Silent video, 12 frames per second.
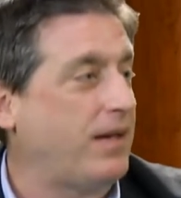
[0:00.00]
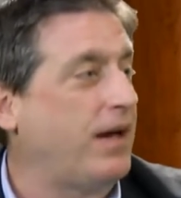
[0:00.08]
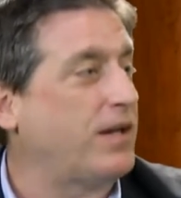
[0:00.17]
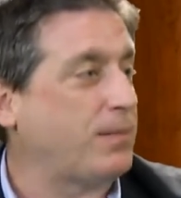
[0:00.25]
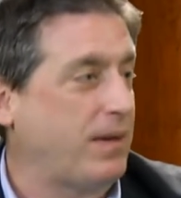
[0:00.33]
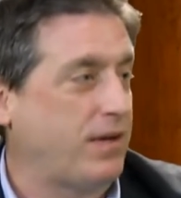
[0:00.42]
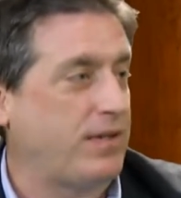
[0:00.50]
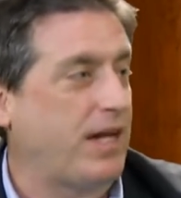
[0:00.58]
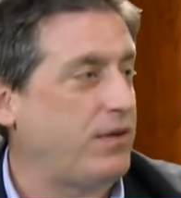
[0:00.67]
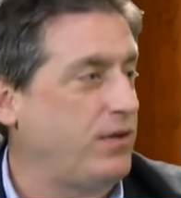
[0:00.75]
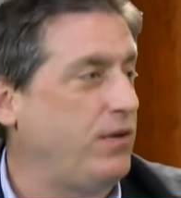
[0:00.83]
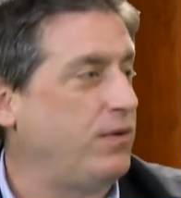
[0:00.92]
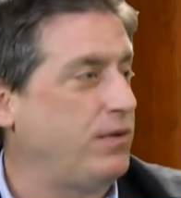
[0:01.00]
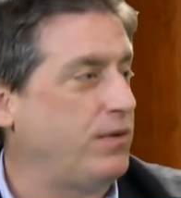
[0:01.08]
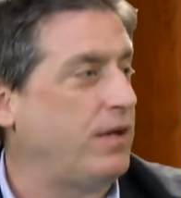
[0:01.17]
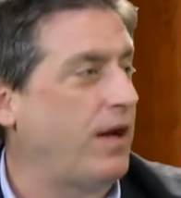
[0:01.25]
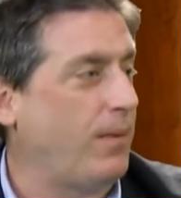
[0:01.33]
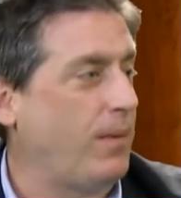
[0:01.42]
to us because that's used
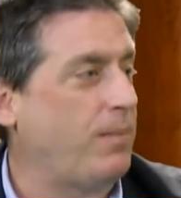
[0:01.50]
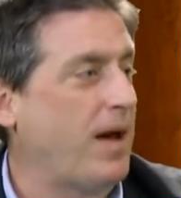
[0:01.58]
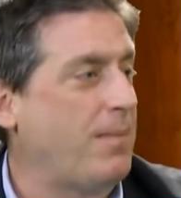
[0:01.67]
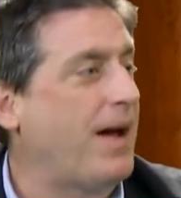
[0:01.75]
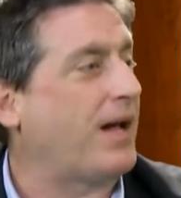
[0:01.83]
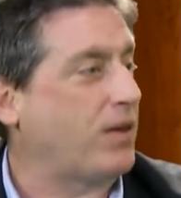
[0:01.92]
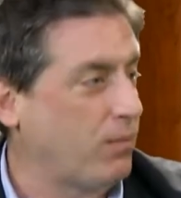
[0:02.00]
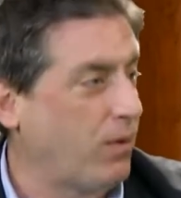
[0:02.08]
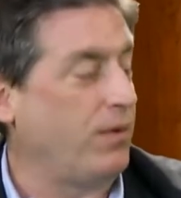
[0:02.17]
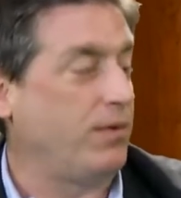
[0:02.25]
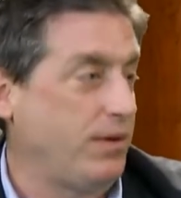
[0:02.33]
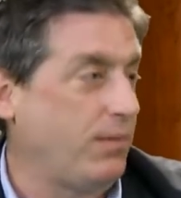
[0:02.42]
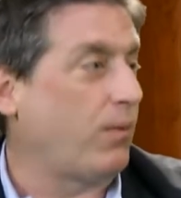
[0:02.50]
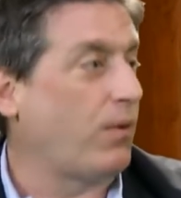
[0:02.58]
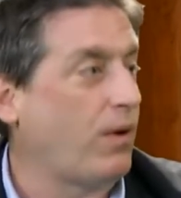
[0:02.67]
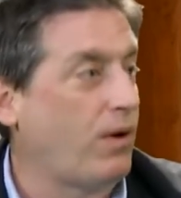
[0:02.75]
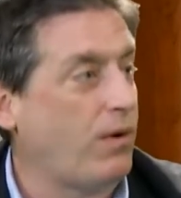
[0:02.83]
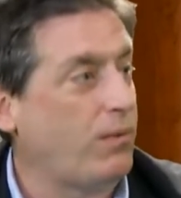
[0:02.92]
to go and pay back the roads that
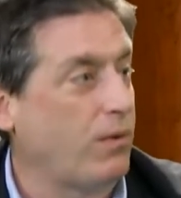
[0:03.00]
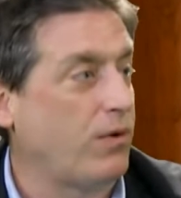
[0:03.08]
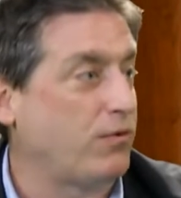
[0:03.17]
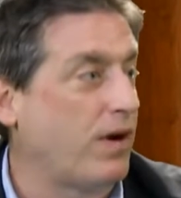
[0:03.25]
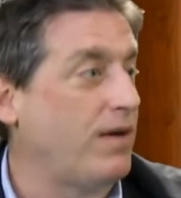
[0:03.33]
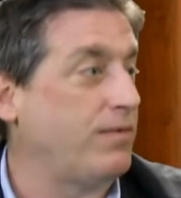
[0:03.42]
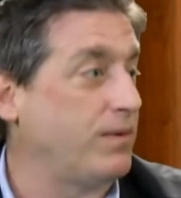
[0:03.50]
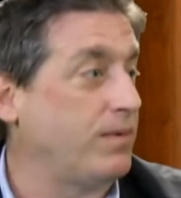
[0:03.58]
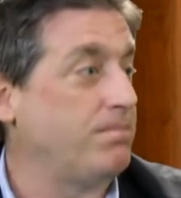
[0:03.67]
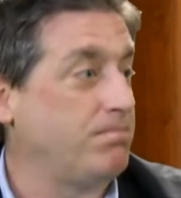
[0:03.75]
we're all driving on.